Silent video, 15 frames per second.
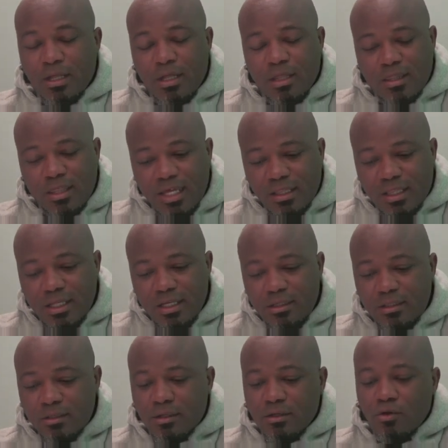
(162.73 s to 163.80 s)
Thirdly,
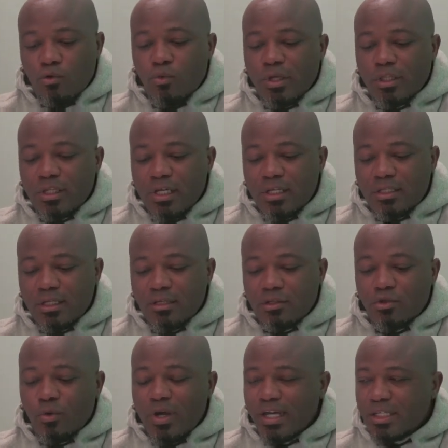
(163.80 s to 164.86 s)
we need
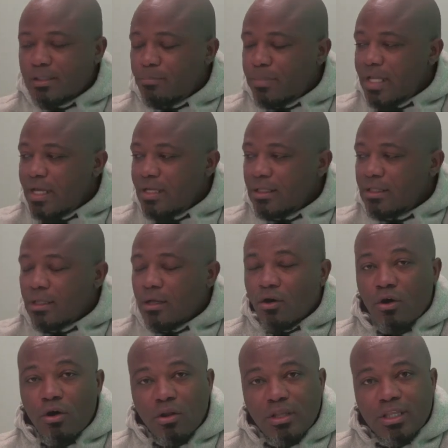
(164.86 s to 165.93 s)
to explain
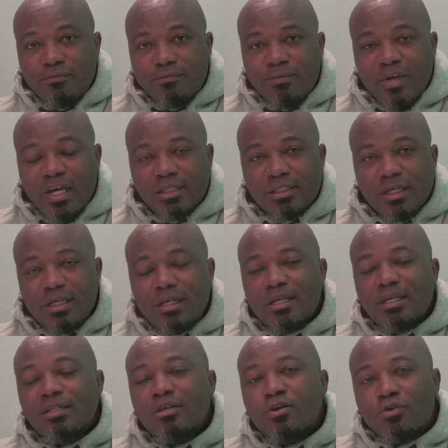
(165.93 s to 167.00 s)
all the facts
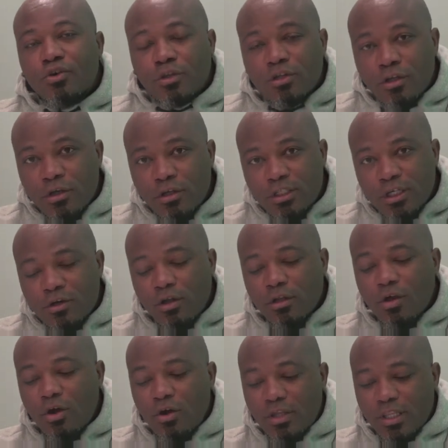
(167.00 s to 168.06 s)
in
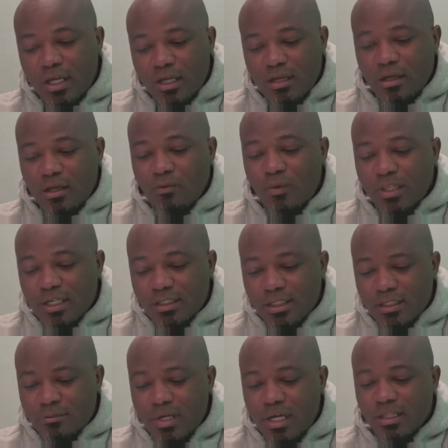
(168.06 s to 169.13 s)
chronological order. What does
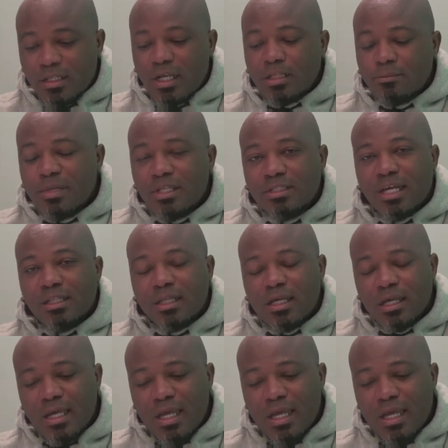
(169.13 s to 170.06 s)
it mean? It means that